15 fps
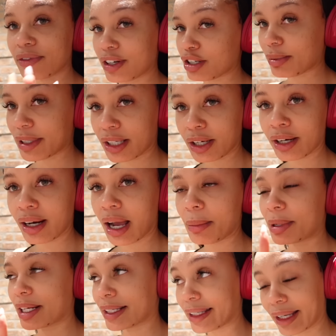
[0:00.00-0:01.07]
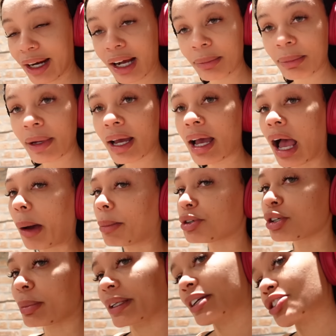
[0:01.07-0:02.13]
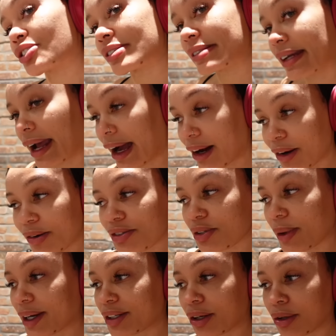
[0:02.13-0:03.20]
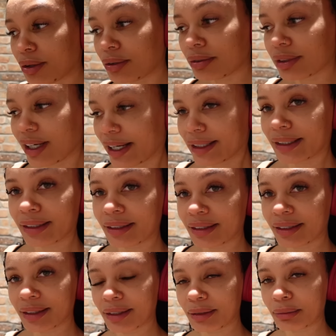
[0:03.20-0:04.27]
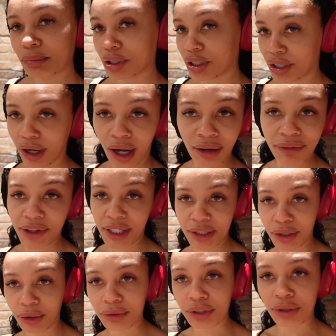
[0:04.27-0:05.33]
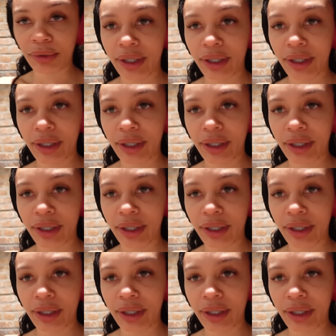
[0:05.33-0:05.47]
finish my dinner. I'm gonna get up. I'm gonna do my dishes now so I don't like put it off and then don't do